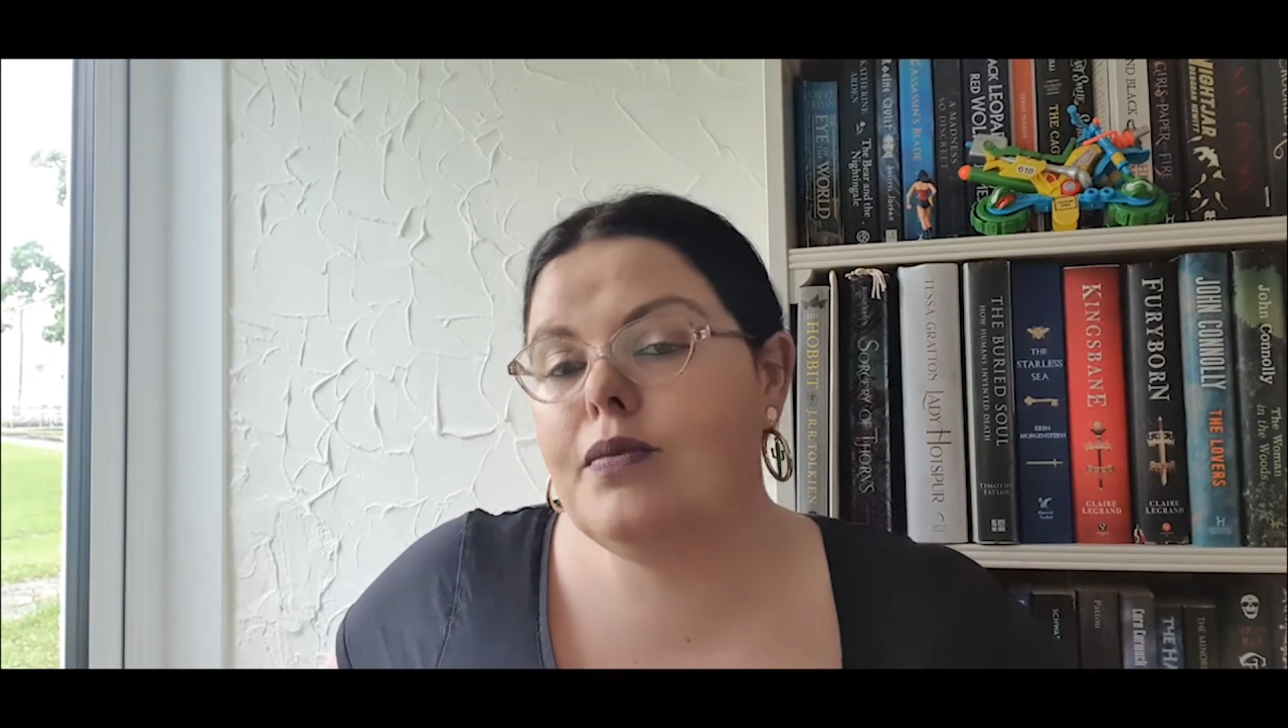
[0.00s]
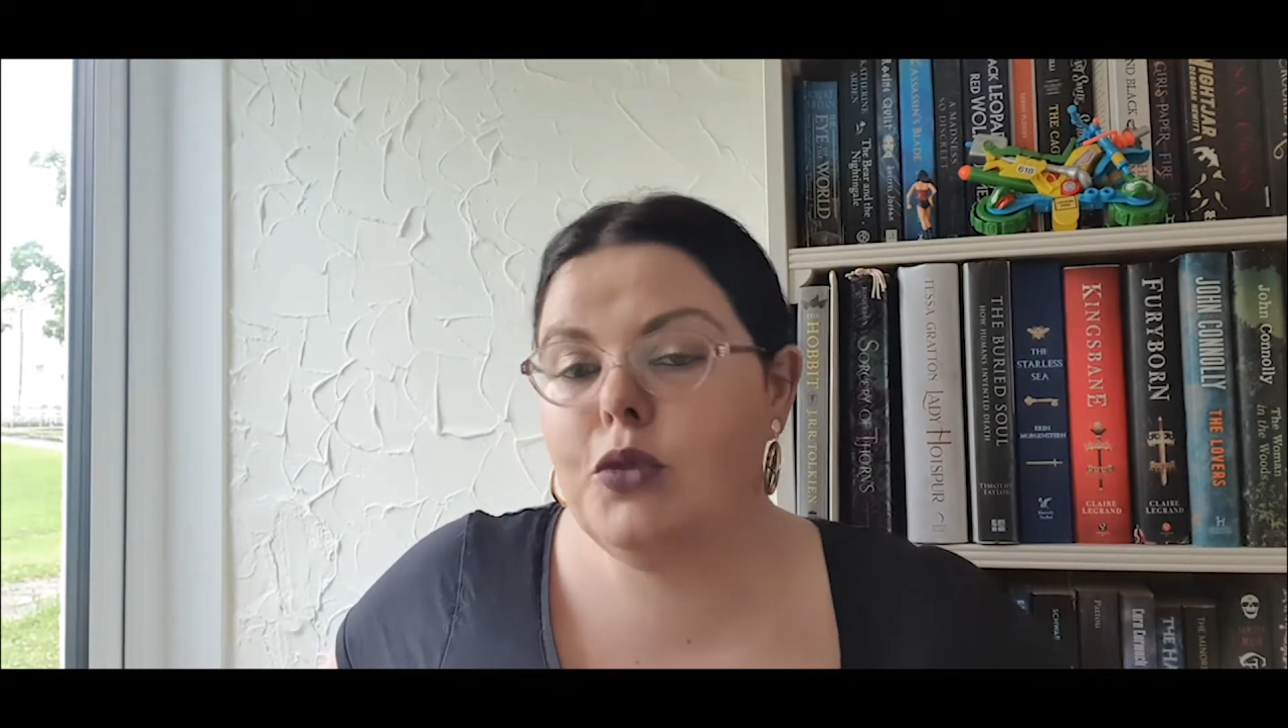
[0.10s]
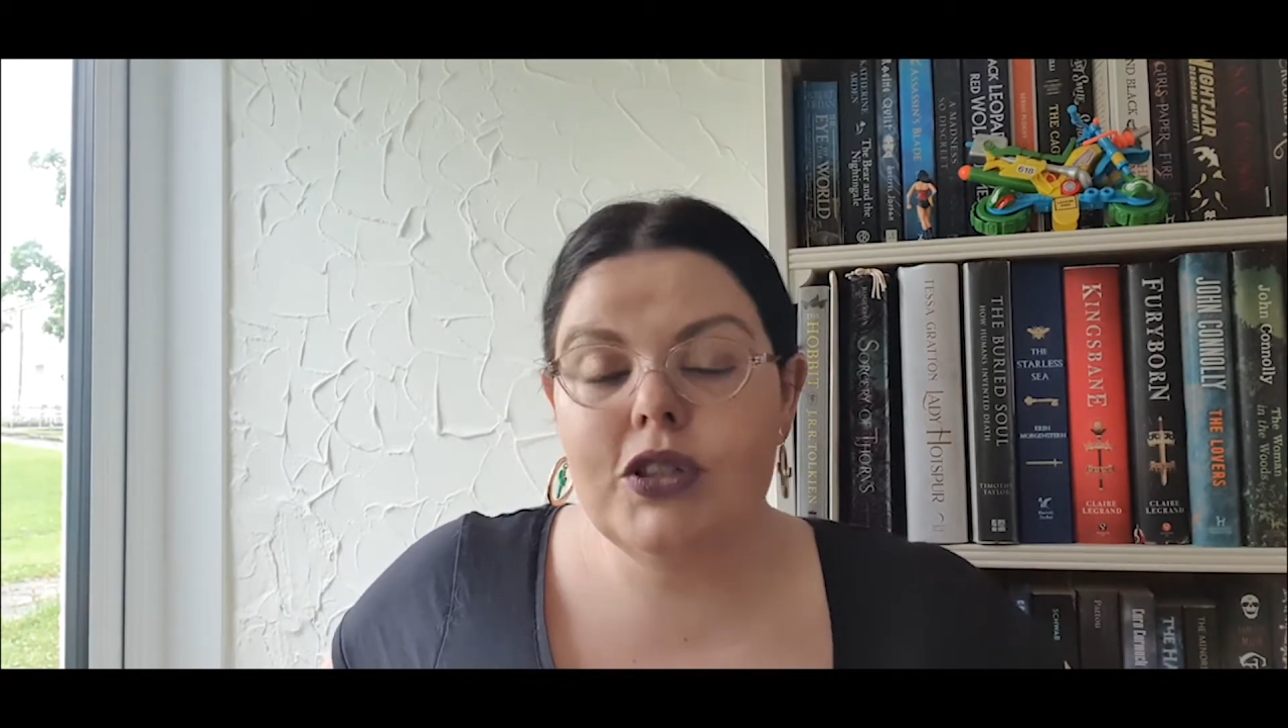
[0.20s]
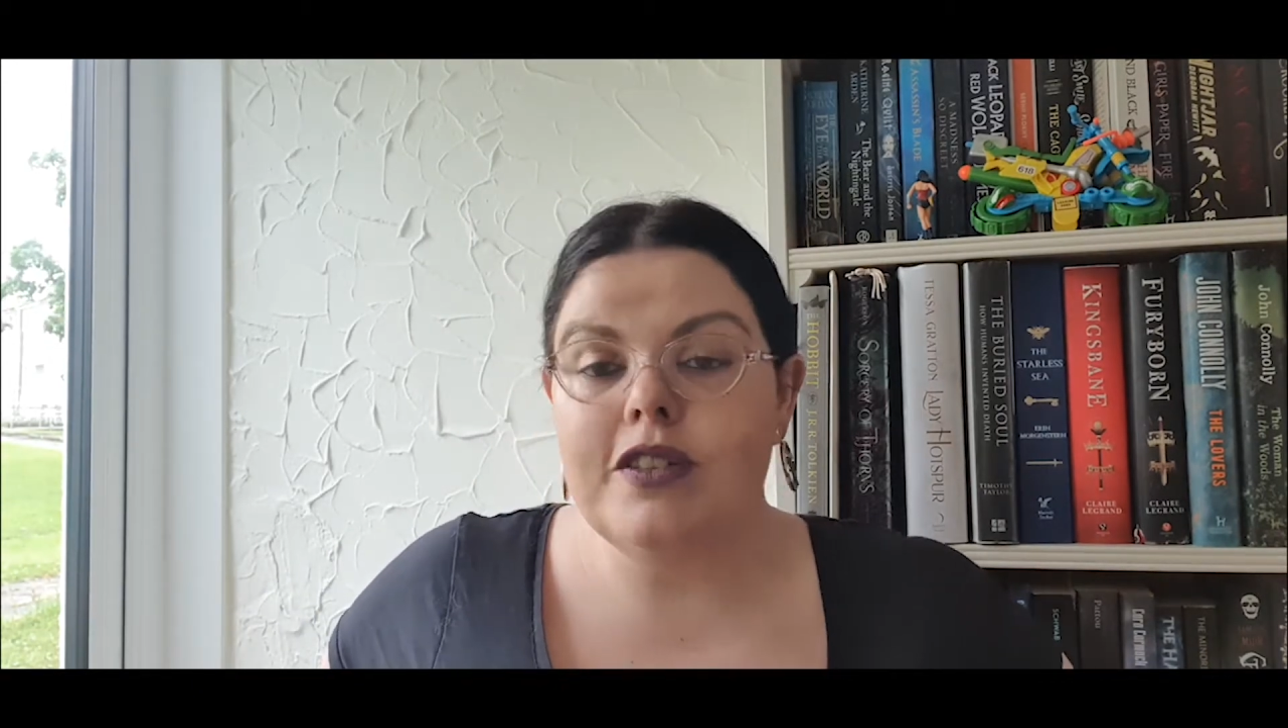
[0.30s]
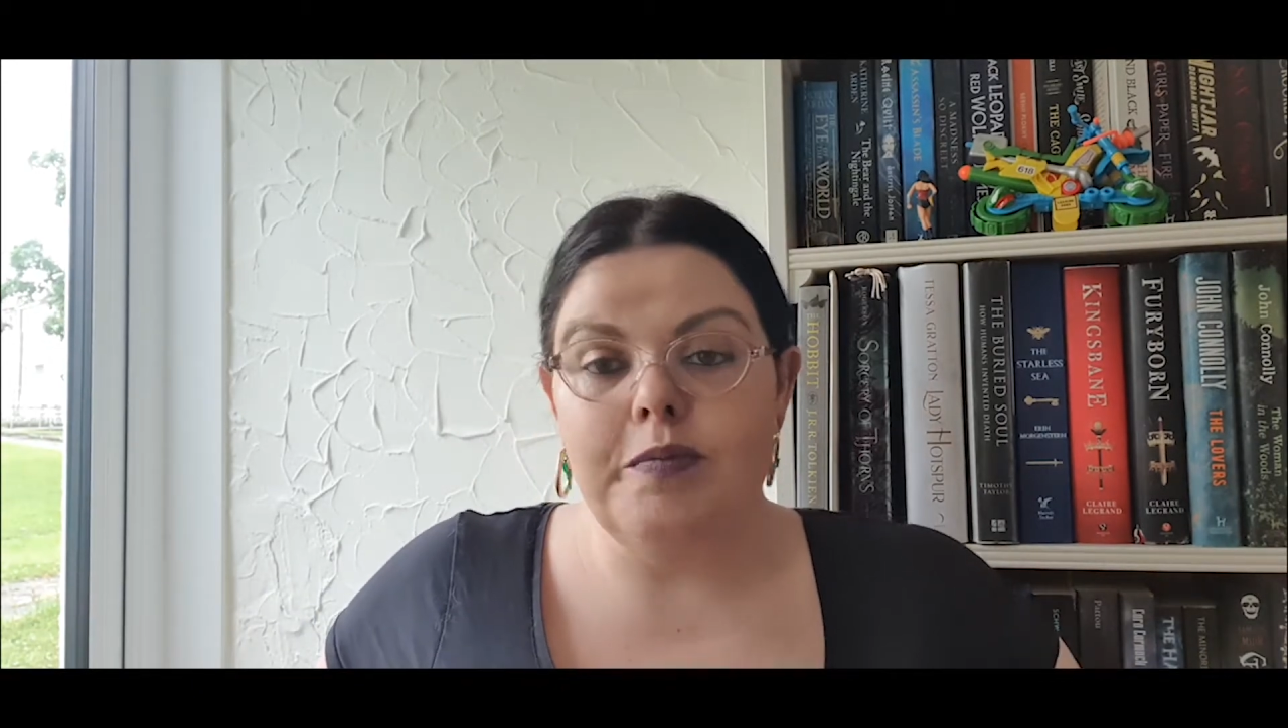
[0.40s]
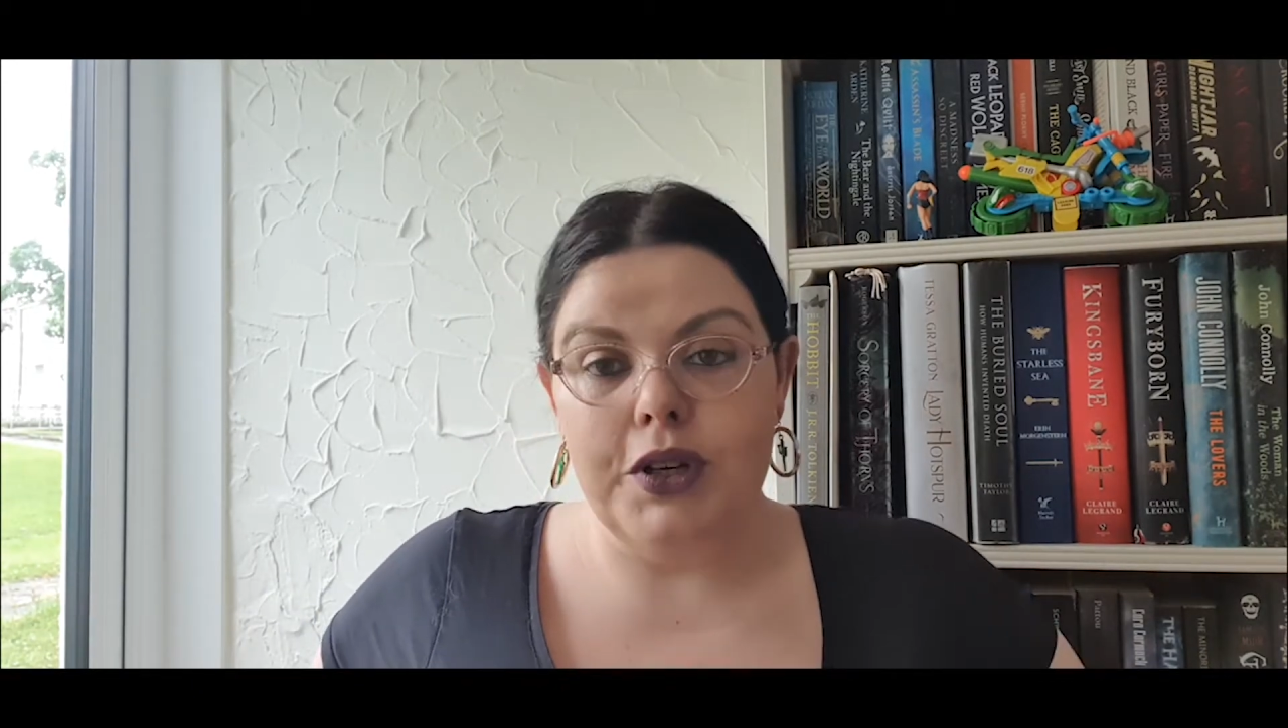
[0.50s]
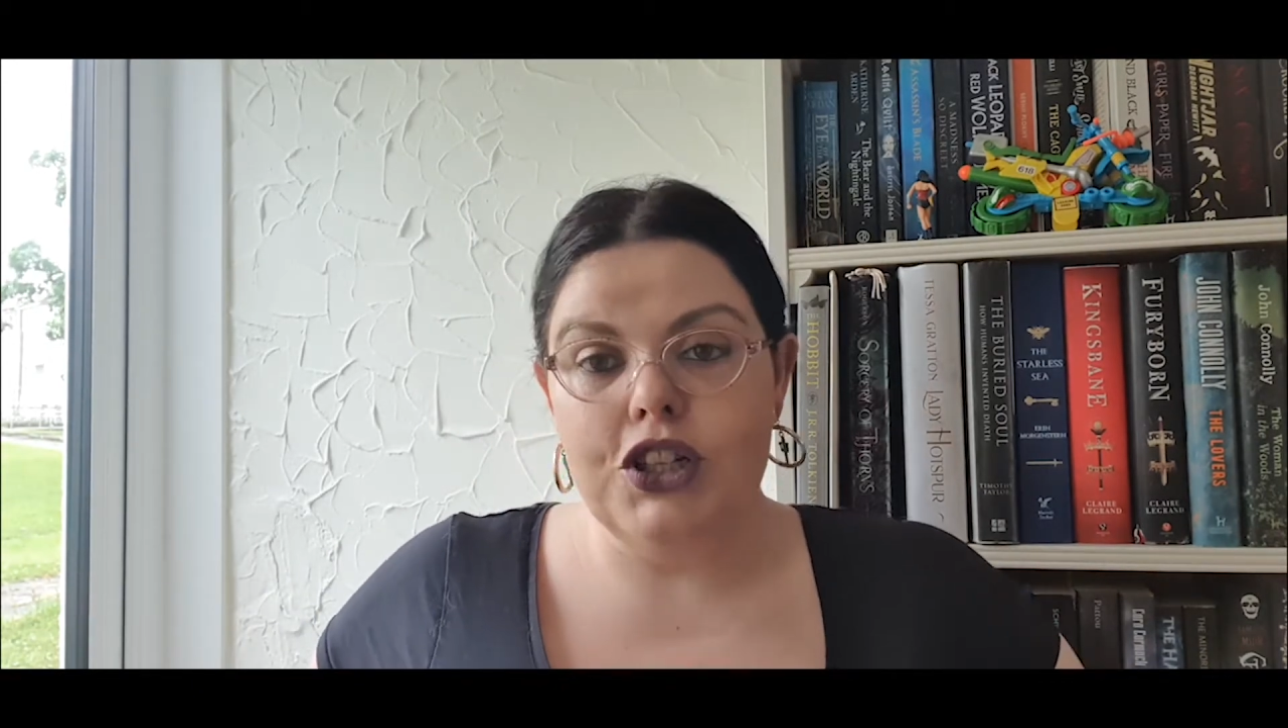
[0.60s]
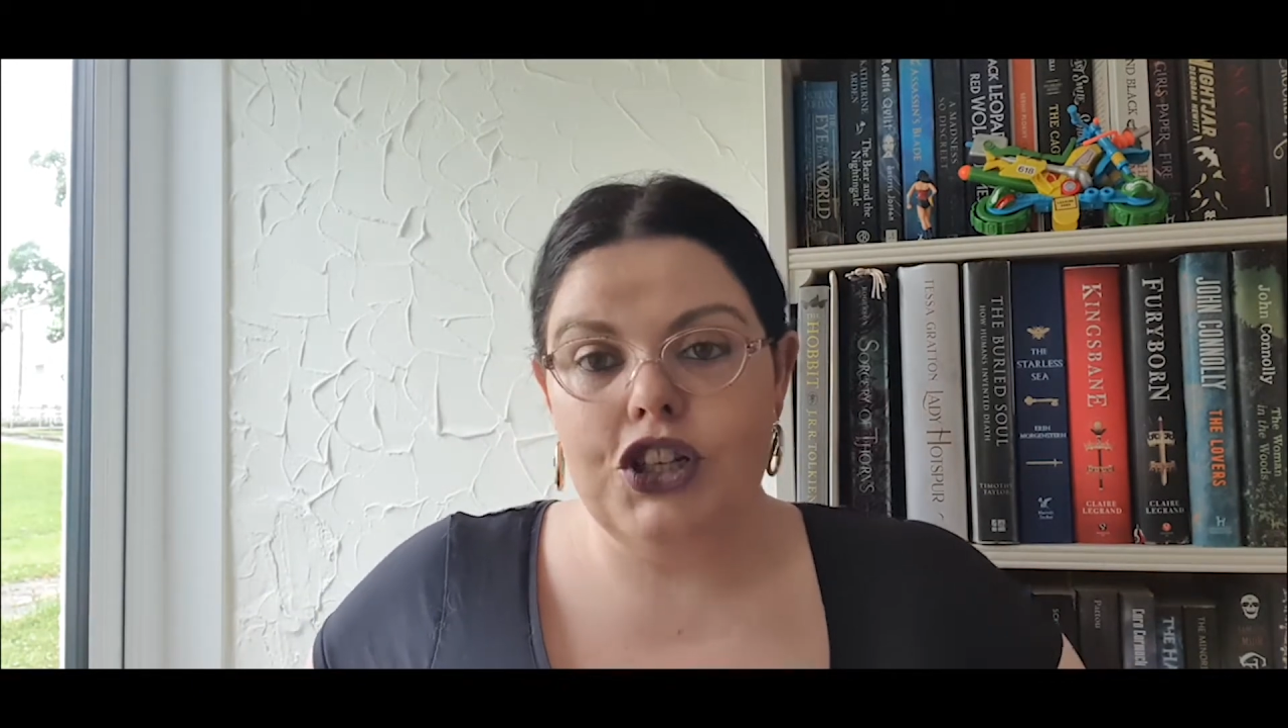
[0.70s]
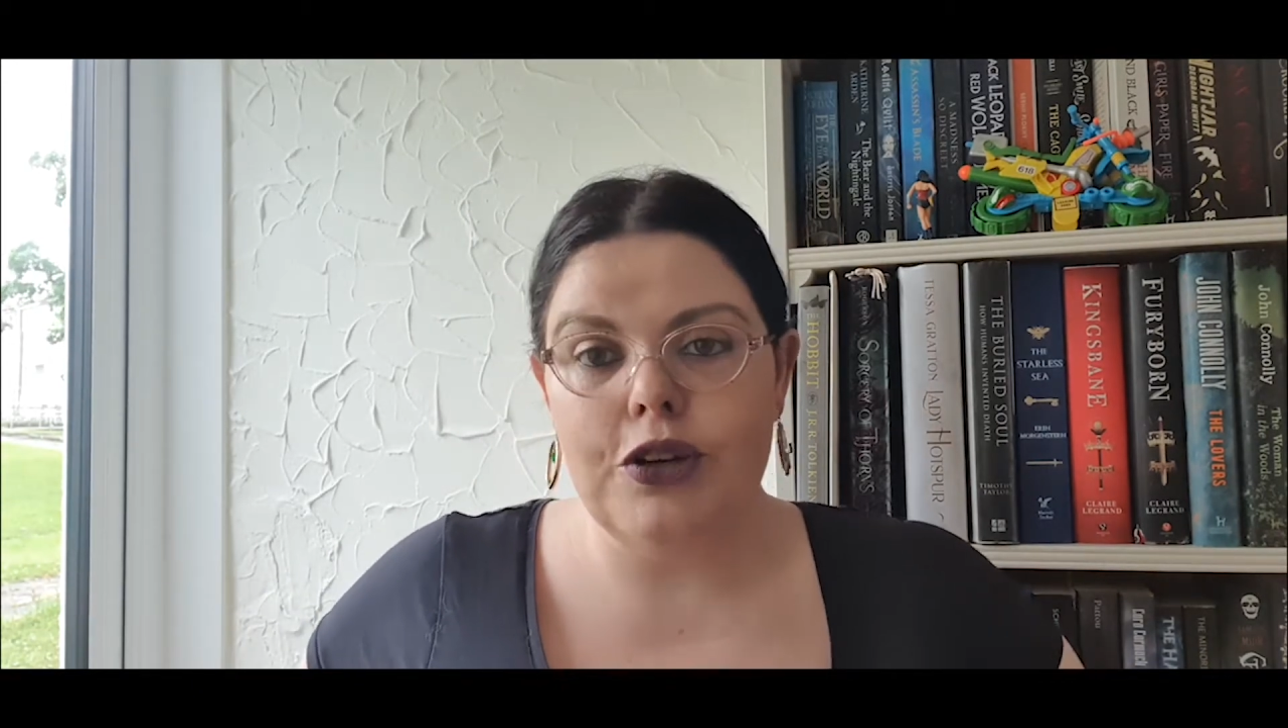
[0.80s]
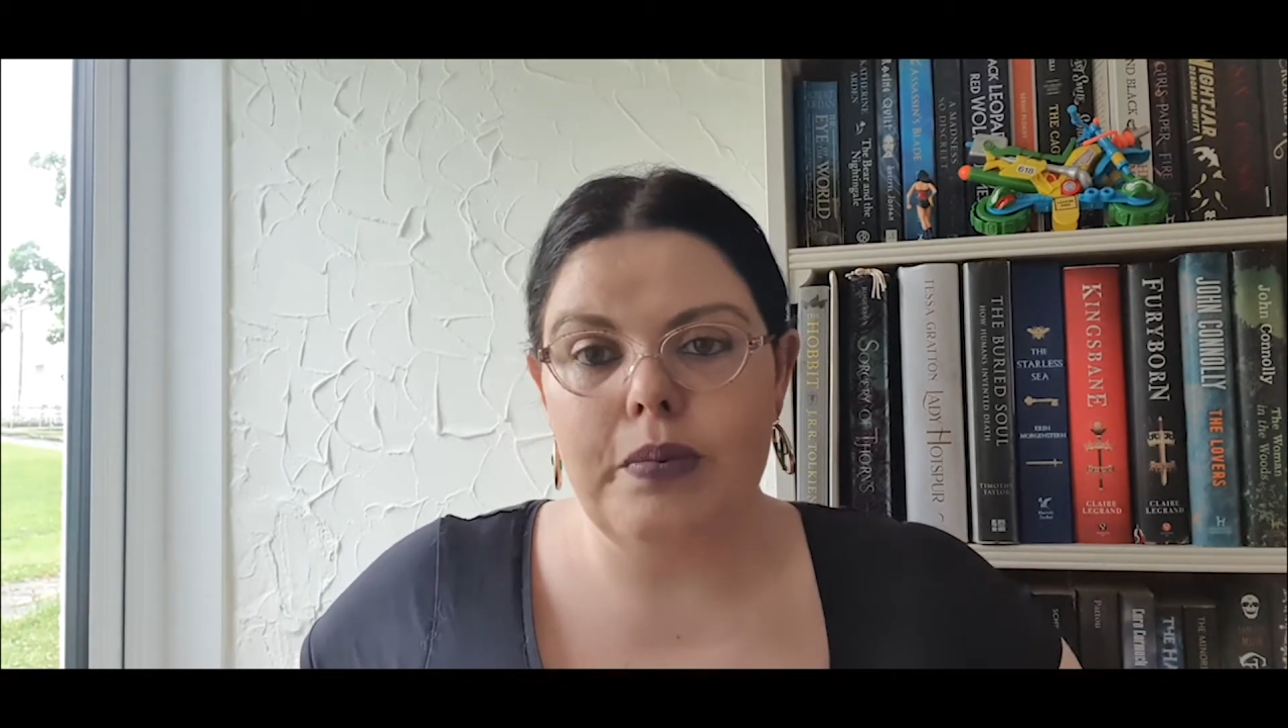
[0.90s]
most of
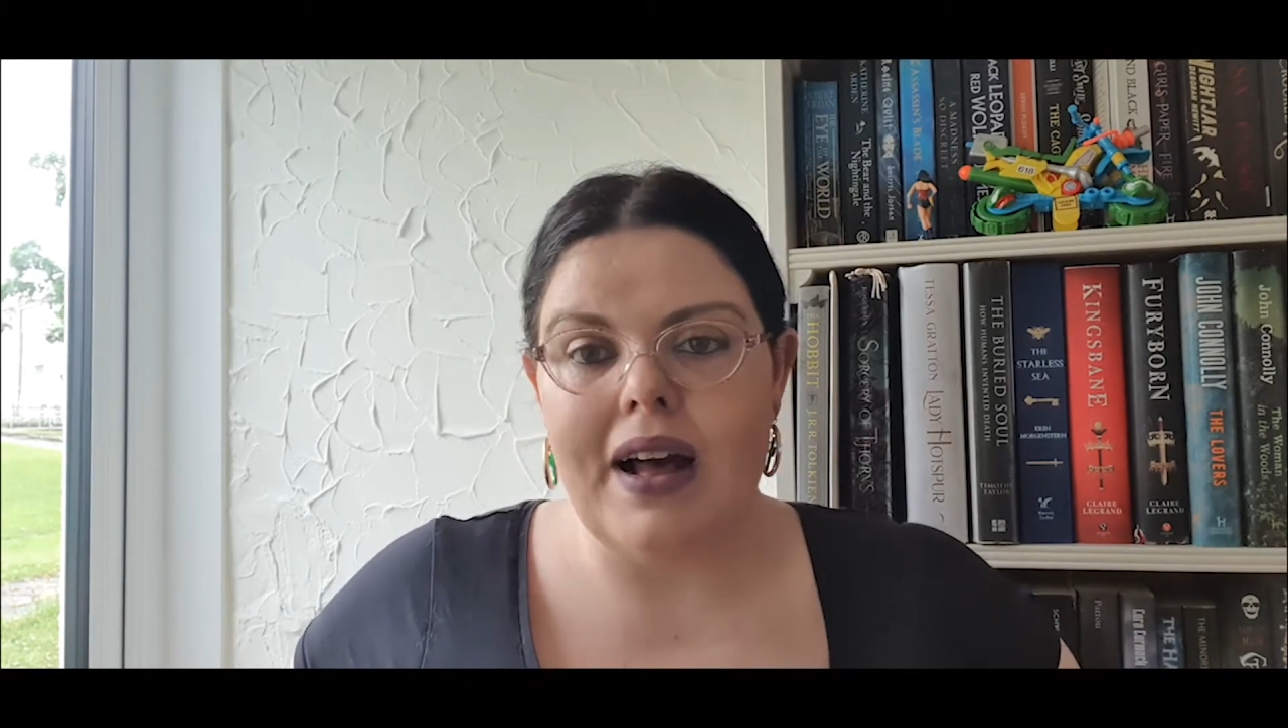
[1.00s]
BookTube,